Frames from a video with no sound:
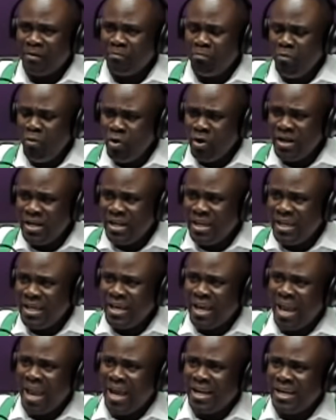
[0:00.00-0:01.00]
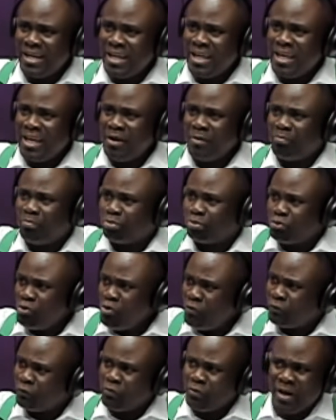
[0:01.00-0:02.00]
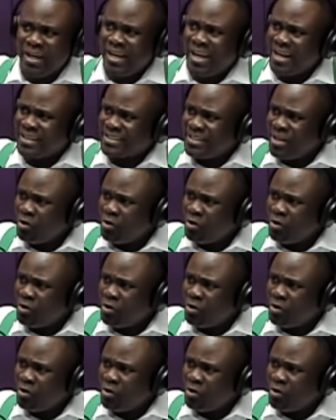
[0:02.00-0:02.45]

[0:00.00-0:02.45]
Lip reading: Muni any proofreaders